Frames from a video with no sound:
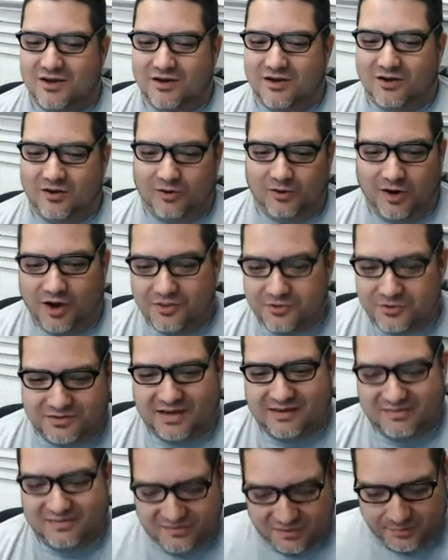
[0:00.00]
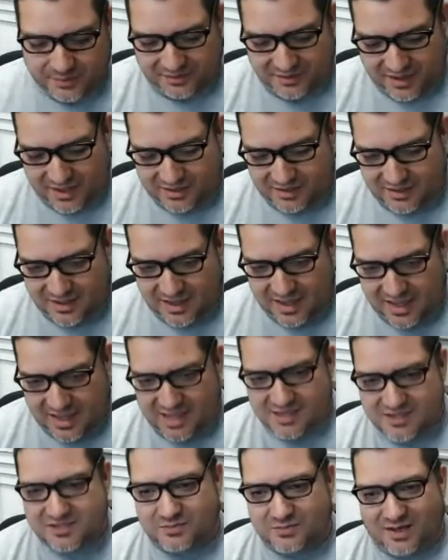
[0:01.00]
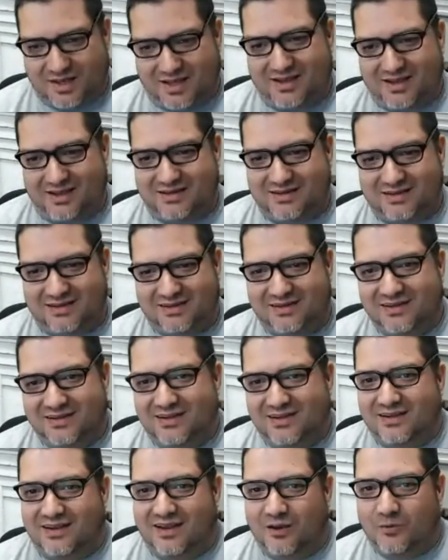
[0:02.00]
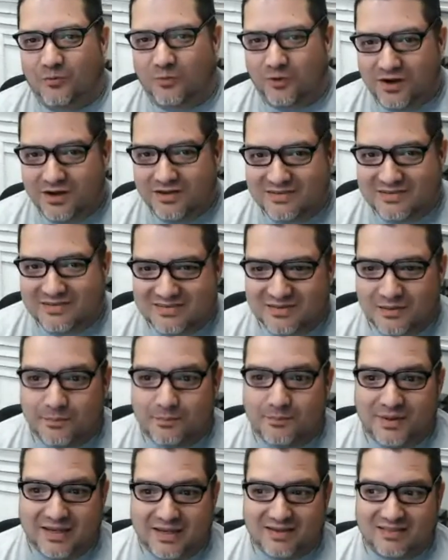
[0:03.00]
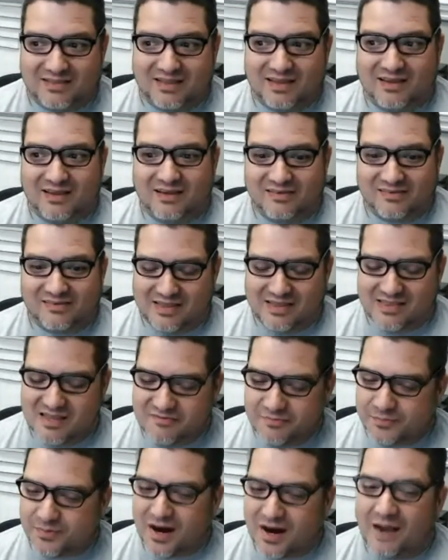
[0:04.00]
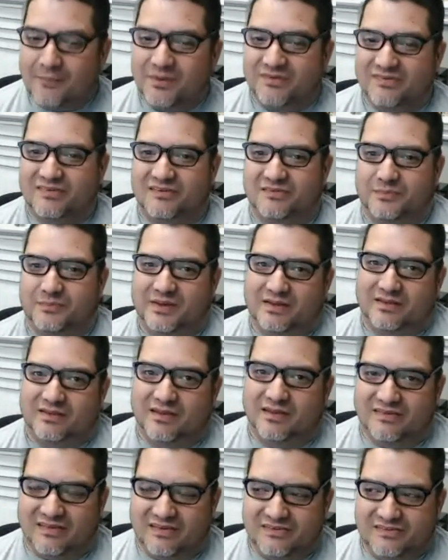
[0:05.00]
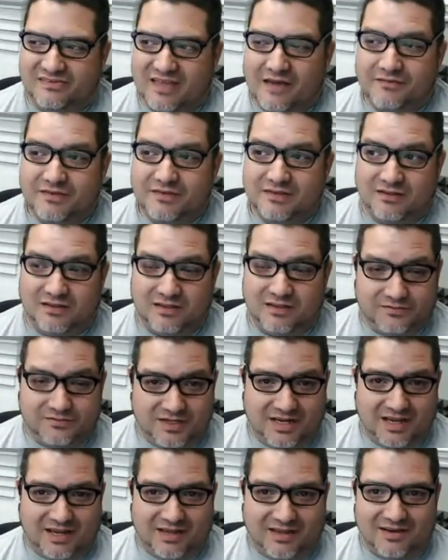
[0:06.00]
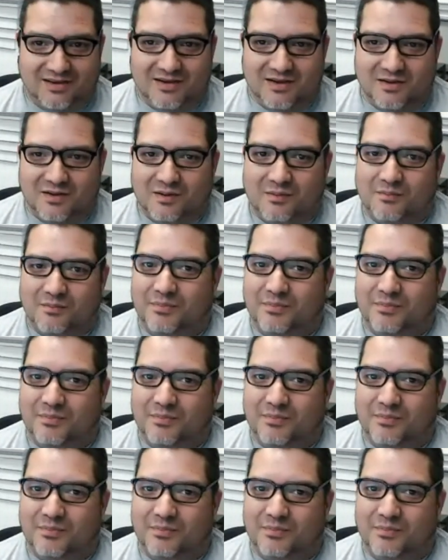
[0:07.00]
or other devices they're building, like the engine behind it. And we're going to see some big things, and they've promised us big things. They just haven't delivered yet.